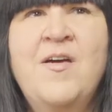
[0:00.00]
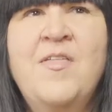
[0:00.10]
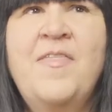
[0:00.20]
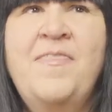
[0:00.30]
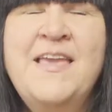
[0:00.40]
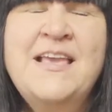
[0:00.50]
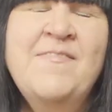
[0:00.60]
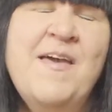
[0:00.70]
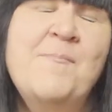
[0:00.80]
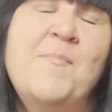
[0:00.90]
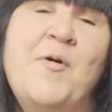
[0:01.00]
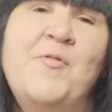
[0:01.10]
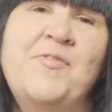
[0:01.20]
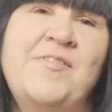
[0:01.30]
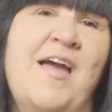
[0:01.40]
The thing that
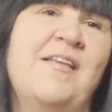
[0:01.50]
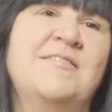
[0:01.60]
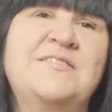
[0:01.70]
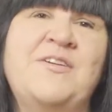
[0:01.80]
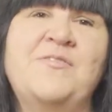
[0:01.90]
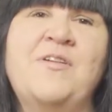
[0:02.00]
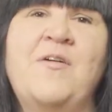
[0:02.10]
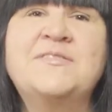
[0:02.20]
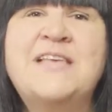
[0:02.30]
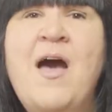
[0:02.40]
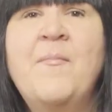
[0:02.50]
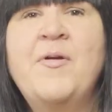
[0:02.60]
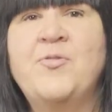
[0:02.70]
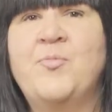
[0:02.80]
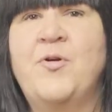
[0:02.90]
most stylists don't know is how
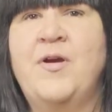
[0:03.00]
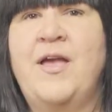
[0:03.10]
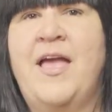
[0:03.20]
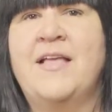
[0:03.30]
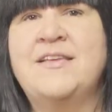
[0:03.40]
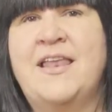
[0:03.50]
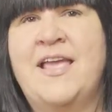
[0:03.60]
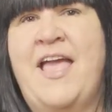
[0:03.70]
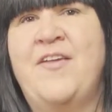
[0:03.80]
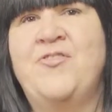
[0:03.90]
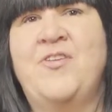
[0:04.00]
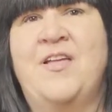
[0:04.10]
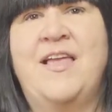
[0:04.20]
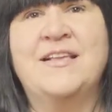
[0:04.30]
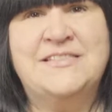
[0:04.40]
much work and
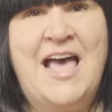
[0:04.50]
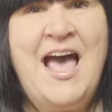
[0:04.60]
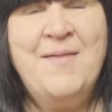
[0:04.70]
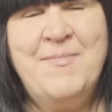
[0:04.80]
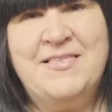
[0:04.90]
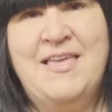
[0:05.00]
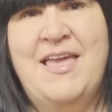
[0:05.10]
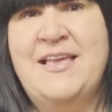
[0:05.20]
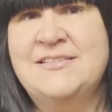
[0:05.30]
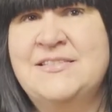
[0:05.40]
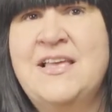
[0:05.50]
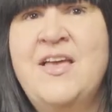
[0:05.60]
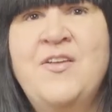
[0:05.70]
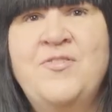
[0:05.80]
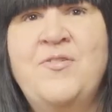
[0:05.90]
dedication and time it takes
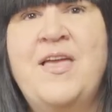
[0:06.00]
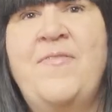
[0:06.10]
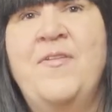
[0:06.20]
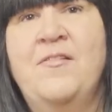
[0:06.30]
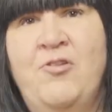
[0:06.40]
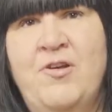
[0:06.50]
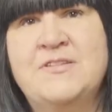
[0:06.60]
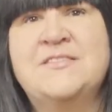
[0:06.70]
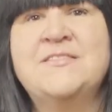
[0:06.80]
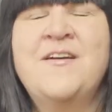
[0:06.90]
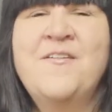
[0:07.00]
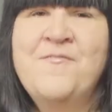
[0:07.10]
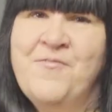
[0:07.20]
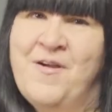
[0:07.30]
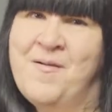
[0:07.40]
to get the looks
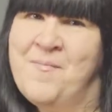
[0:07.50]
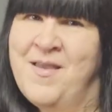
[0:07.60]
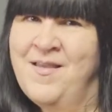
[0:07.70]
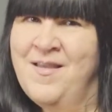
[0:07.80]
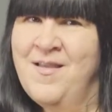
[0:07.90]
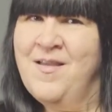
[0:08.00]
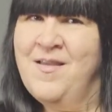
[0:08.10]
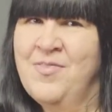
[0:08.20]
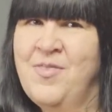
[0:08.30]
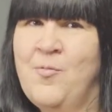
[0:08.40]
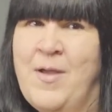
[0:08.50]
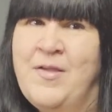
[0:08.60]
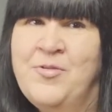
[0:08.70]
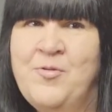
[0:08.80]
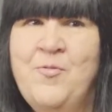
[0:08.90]
from the
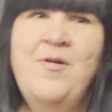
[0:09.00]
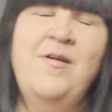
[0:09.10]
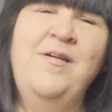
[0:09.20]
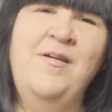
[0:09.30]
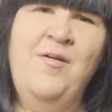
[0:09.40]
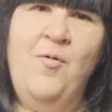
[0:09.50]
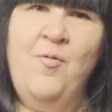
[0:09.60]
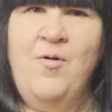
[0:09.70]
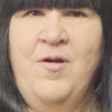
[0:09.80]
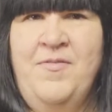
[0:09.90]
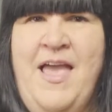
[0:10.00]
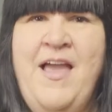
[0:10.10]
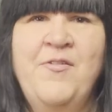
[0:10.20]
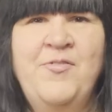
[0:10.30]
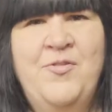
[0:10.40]
wig store or the
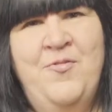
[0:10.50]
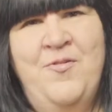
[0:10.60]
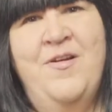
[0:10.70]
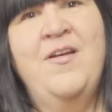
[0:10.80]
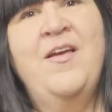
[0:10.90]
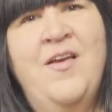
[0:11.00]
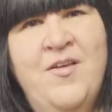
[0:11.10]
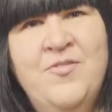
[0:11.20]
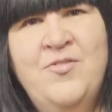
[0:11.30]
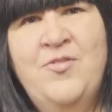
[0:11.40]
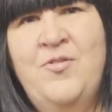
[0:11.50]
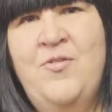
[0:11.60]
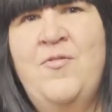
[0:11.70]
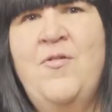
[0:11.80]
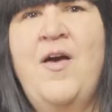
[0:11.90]
hair store
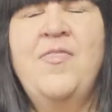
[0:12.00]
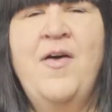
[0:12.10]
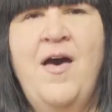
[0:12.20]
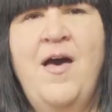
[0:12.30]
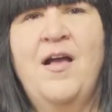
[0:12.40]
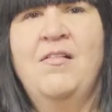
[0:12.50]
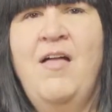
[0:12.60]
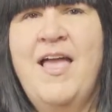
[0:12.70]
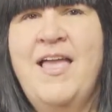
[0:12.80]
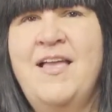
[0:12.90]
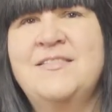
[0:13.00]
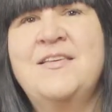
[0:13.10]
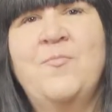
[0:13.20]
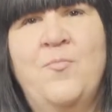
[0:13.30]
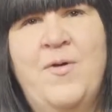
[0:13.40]
to the client
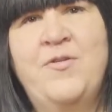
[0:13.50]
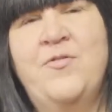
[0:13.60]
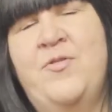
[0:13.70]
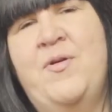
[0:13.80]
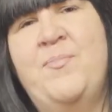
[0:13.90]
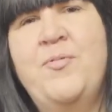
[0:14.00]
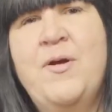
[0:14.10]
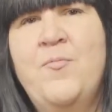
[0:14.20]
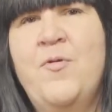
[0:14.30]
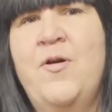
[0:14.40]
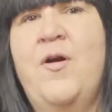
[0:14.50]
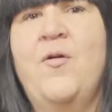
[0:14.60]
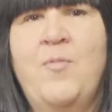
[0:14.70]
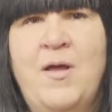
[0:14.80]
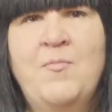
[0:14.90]
when you're doing print work
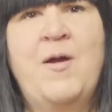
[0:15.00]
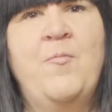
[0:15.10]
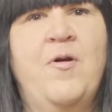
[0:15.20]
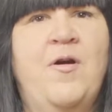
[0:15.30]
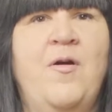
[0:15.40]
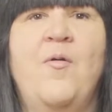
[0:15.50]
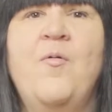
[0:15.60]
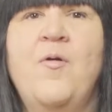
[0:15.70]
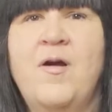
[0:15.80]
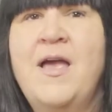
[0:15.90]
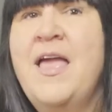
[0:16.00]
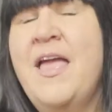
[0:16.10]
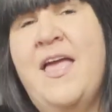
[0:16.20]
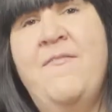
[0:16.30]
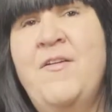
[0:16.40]
or runway work, or
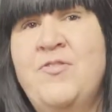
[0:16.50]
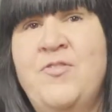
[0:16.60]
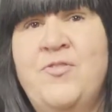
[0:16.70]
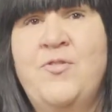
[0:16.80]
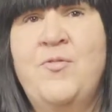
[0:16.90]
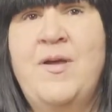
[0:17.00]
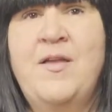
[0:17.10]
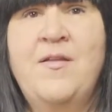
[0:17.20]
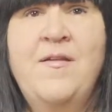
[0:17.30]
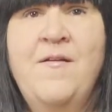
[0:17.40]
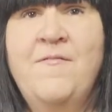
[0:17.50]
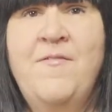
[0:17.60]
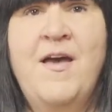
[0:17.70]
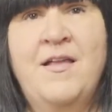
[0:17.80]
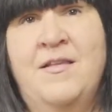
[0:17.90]
even just doing
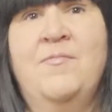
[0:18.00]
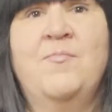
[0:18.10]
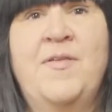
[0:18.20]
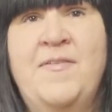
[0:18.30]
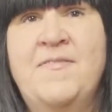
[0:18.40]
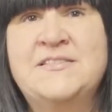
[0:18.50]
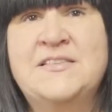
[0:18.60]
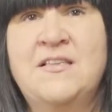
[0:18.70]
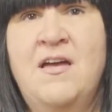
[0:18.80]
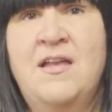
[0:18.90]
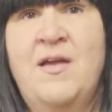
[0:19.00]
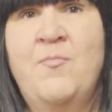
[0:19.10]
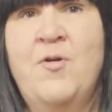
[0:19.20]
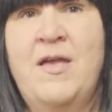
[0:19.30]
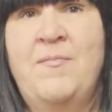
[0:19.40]
fun within the salon and
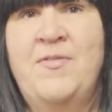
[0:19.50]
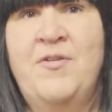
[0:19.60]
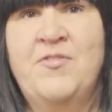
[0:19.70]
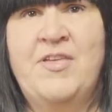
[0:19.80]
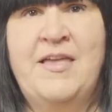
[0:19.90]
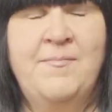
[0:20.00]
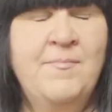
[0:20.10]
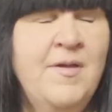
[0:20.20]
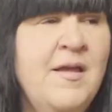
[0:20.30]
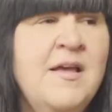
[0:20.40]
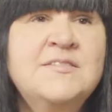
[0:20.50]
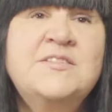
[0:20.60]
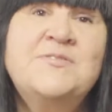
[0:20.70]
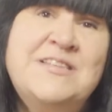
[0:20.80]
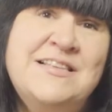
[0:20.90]
working with your team.
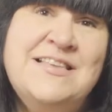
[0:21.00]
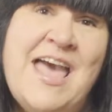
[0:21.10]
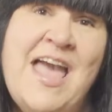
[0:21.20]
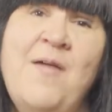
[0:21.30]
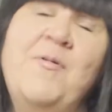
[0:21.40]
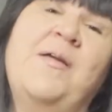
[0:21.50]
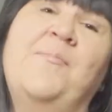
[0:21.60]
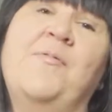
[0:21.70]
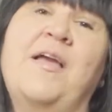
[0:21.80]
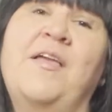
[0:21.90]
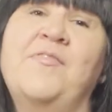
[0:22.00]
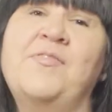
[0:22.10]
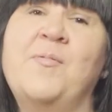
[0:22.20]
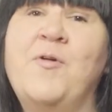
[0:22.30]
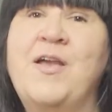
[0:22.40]
So today I want to bring you
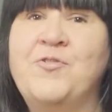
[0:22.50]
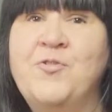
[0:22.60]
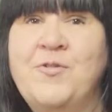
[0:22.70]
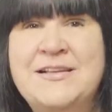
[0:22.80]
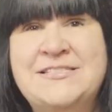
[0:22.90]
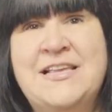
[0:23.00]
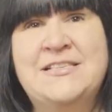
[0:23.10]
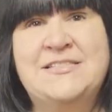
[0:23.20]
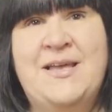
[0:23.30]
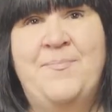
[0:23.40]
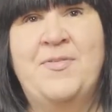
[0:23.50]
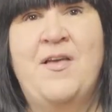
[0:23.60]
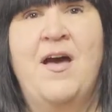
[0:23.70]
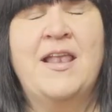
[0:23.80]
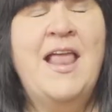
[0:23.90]
some great tricks and tips
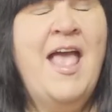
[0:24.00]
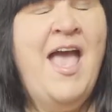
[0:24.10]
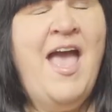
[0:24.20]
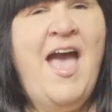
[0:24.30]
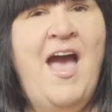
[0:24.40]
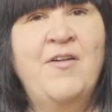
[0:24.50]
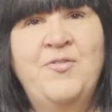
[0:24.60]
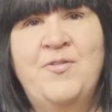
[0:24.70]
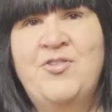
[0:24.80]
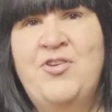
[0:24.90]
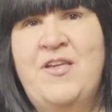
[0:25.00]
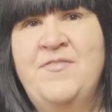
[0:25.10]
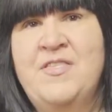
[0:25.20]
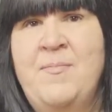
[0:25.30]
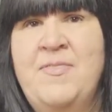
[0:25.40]
on how to achieve
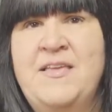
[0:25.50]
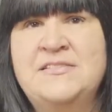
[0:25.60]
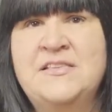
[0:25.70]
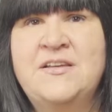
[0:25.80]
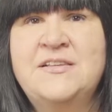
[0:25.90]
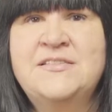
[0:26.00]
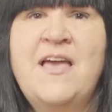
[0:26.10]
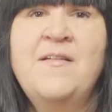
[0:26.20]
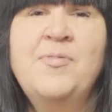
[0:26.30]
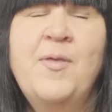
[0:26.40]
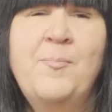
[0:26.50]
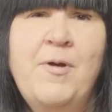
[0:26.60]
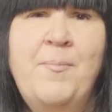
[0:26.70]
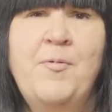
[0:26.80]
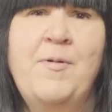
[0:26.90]
some of these looks and the
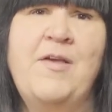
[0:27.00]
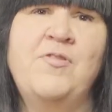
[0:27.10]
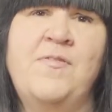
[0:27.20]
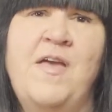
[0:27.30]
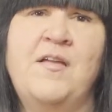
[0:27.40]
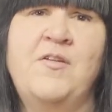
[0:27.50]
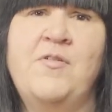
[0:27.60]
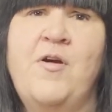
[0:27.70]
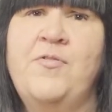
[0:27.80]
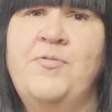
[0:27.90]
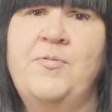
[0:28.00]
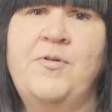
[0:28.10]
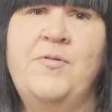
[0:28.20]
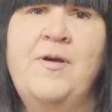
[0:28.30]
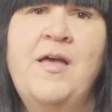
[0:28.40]
preparation that you go
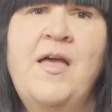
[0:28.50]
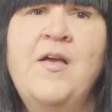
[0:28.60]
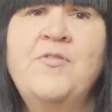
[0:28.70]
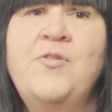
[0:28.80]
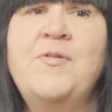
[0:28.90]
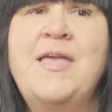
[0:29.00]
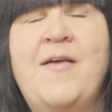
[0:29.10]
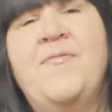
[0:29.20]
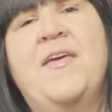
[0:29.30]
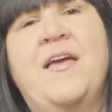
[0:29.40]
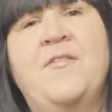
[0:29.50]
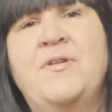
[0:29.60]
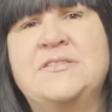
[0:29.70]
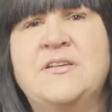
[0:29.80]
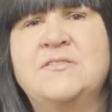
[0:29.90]
through to get the end
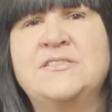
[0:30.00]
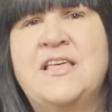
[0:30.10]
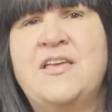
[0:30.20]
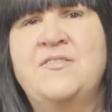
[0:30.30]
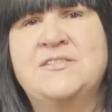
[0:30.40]
results that you